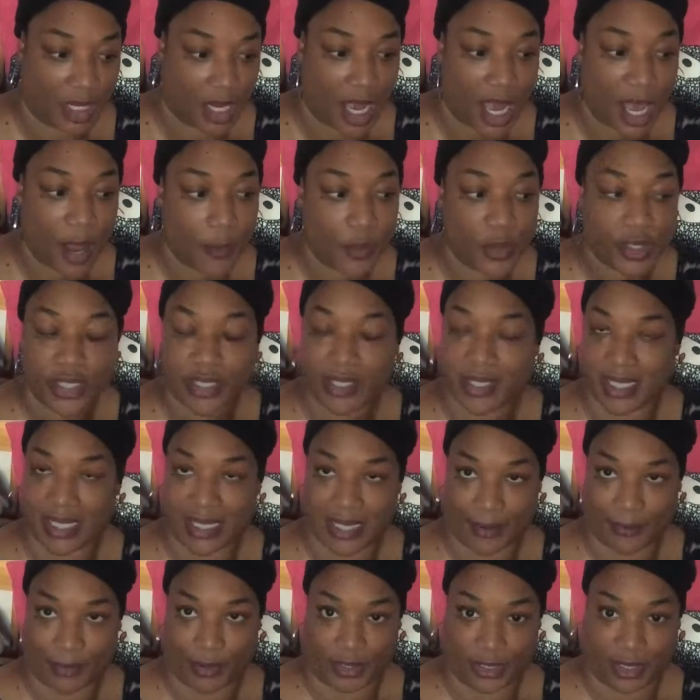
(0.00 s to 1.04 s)
I wouldn't see
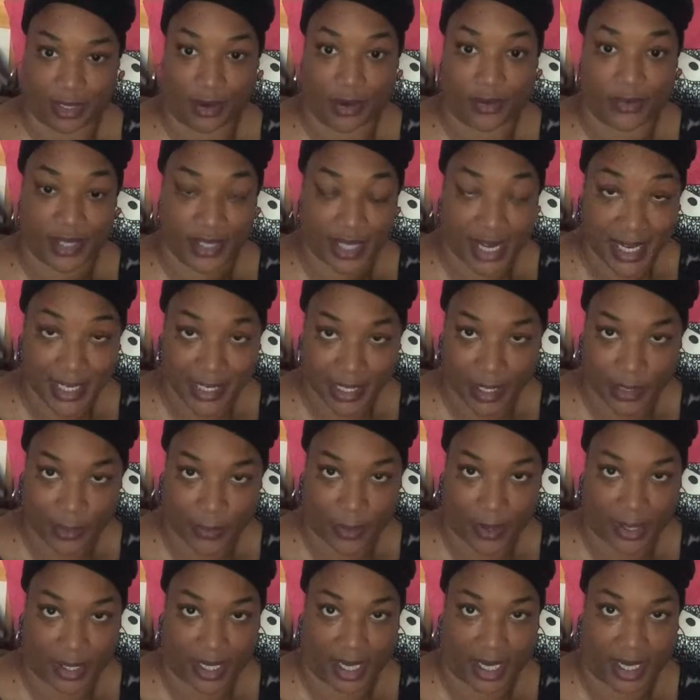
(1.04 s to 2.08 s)
them on the days I was
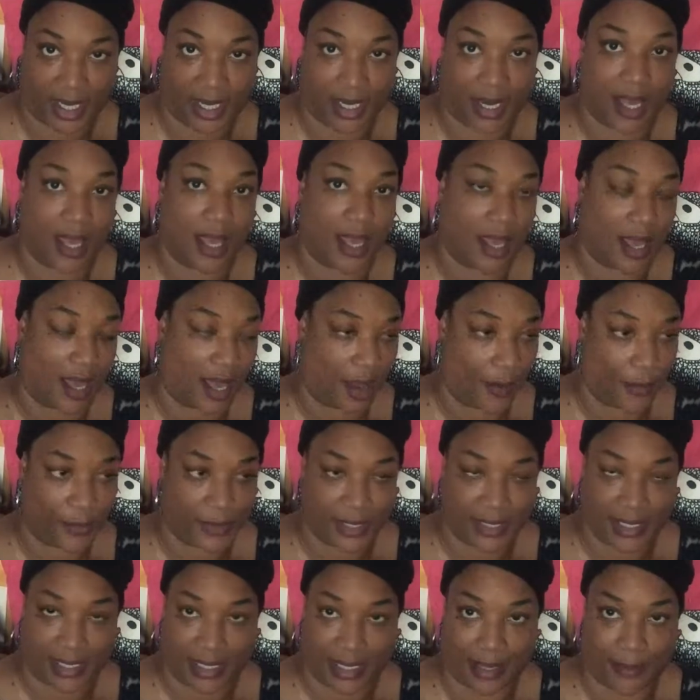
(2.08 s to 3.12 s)
working. I
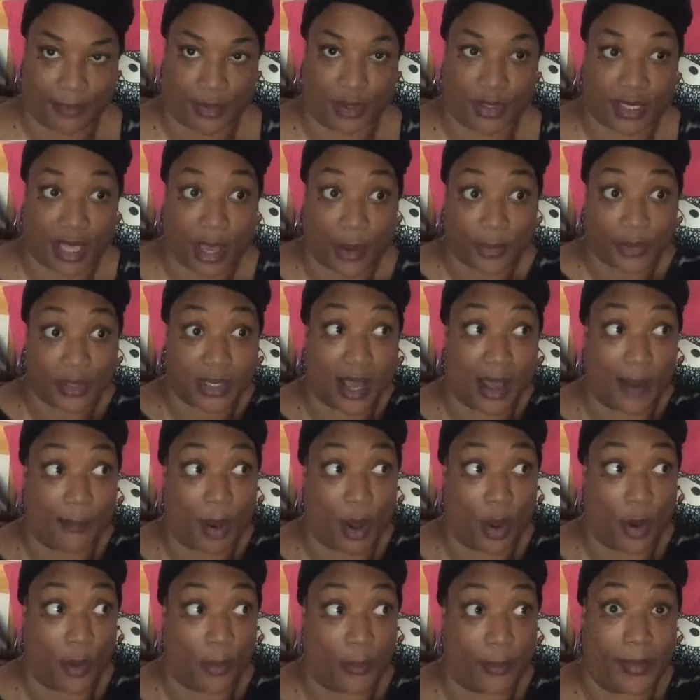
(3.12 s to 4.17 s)
wouldn't see them because I would come
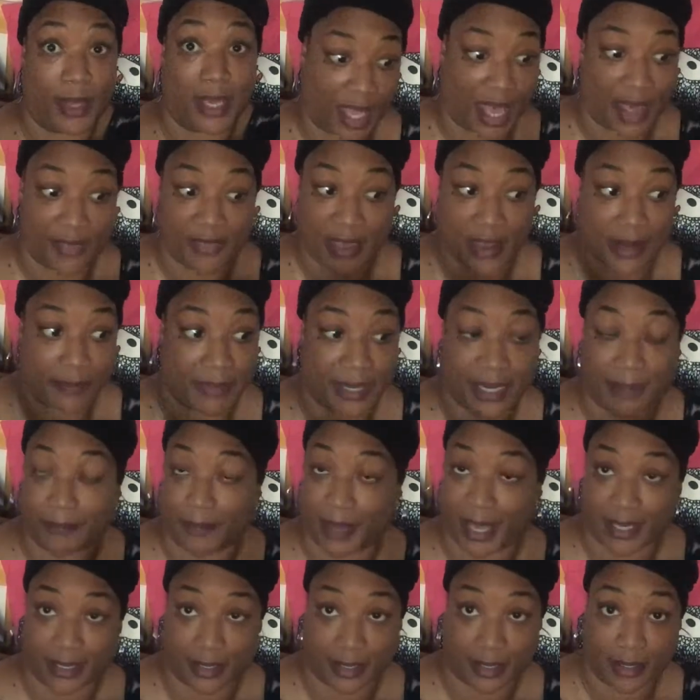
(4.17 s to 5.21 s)
home and they'd be in
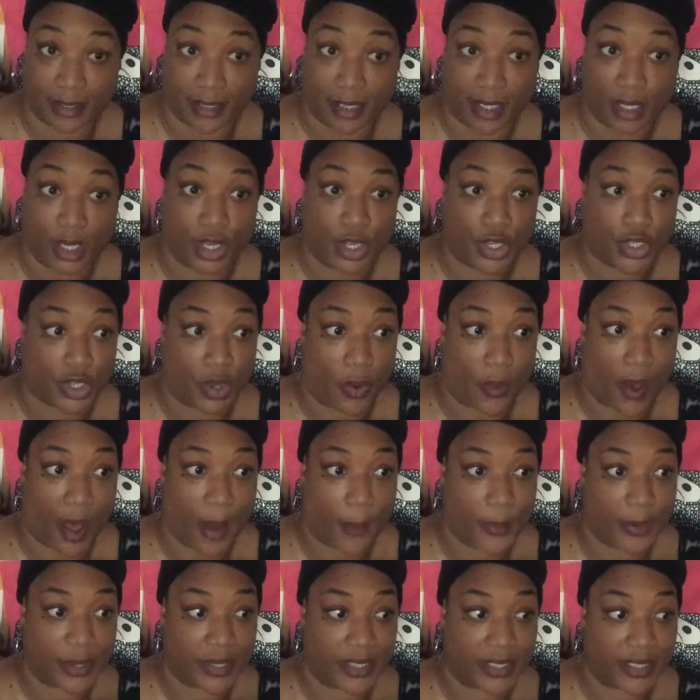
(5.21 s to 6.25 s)
bed, so I
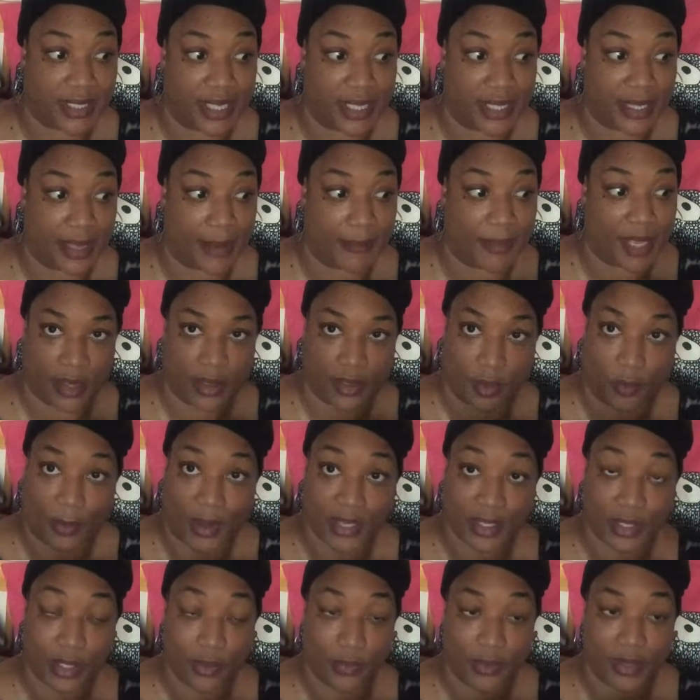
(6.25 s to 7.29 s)
wouldn't see them. The
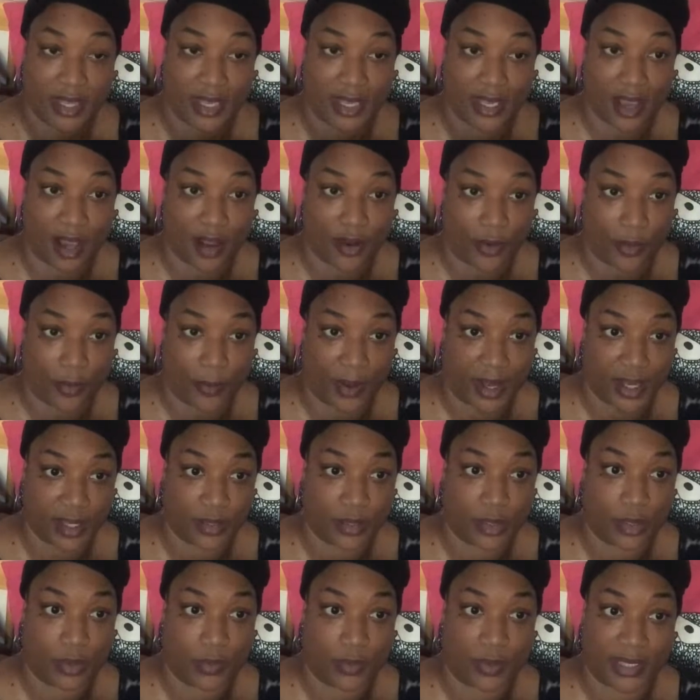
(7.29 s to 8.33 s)
ones who were the younger
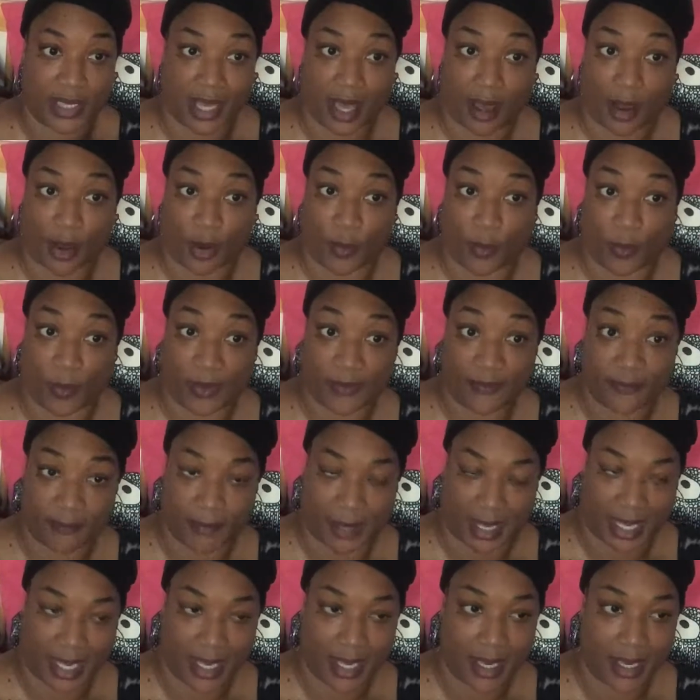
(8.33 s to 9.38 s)
ones who was at home with
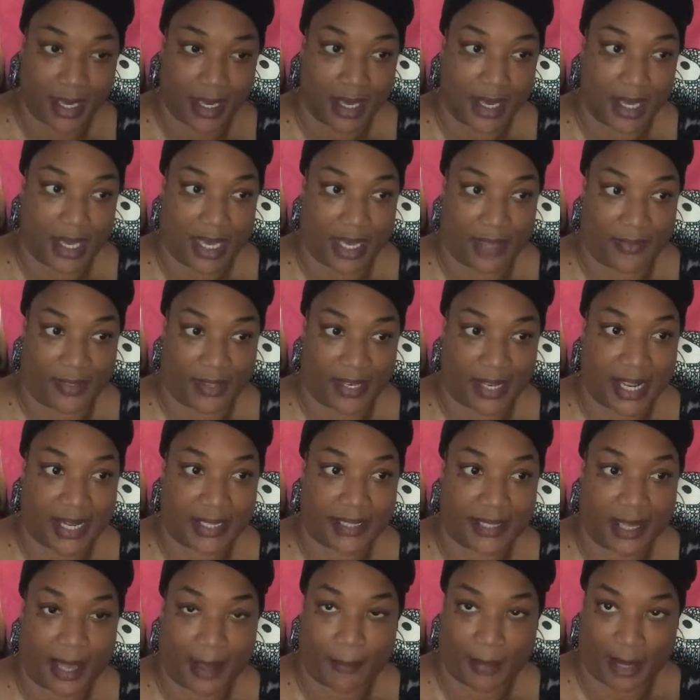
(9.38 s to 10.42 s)
me in the
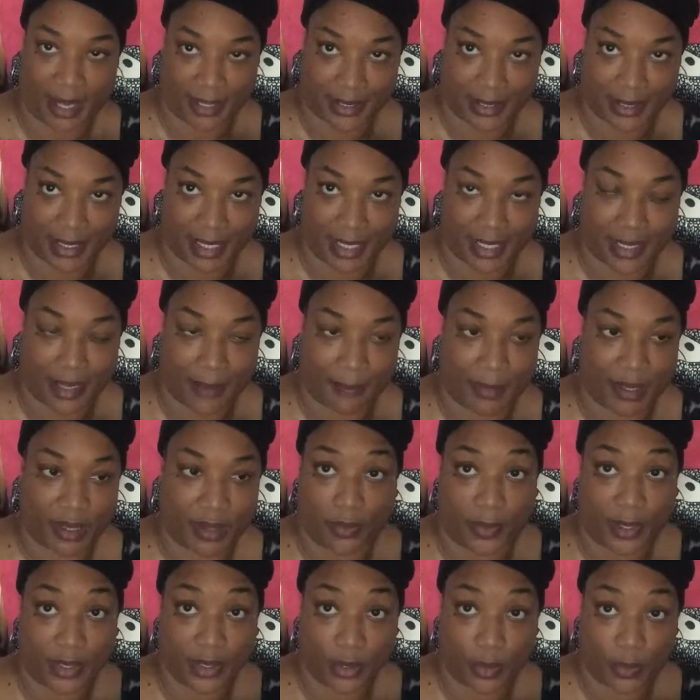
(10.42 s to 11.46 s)
daytime, I'd see them, but
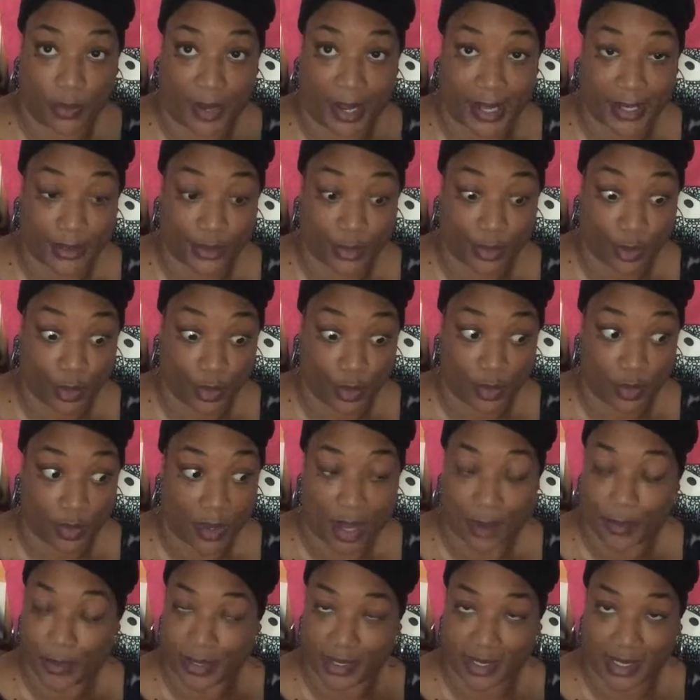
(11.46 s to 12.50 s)
the ones who were at school,
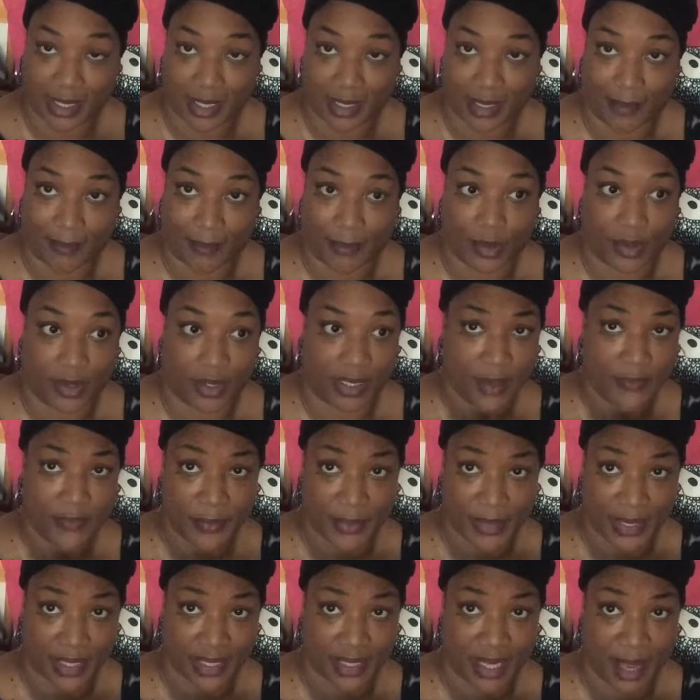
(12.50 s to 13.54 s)
I wouldn't see them, because if it
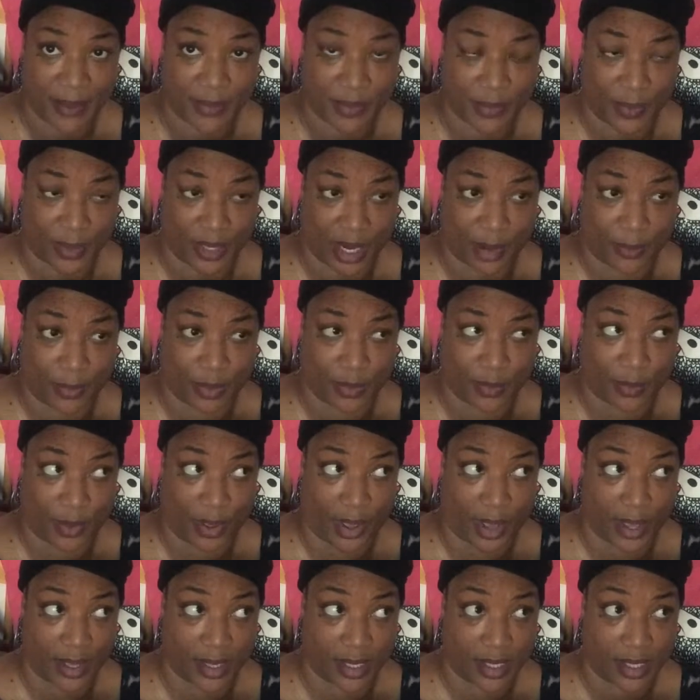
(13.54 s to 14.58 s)
was the times when I would
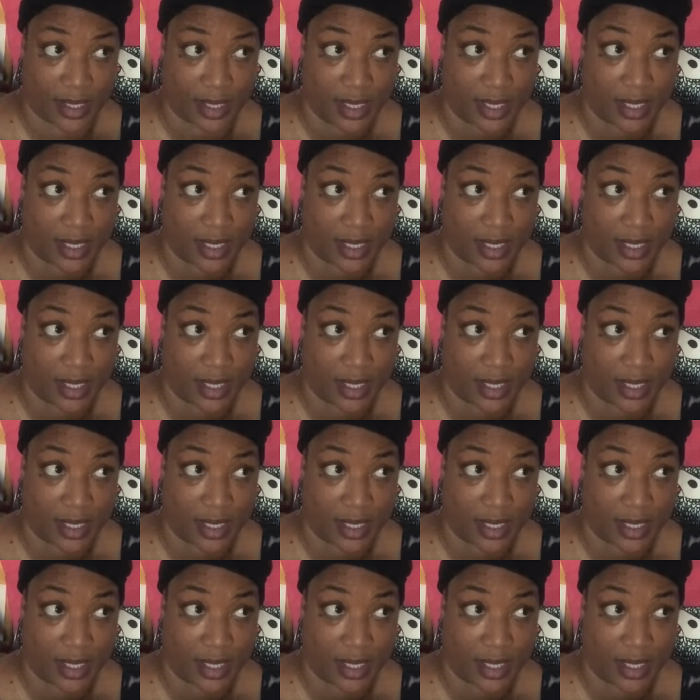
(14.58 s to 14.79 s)
work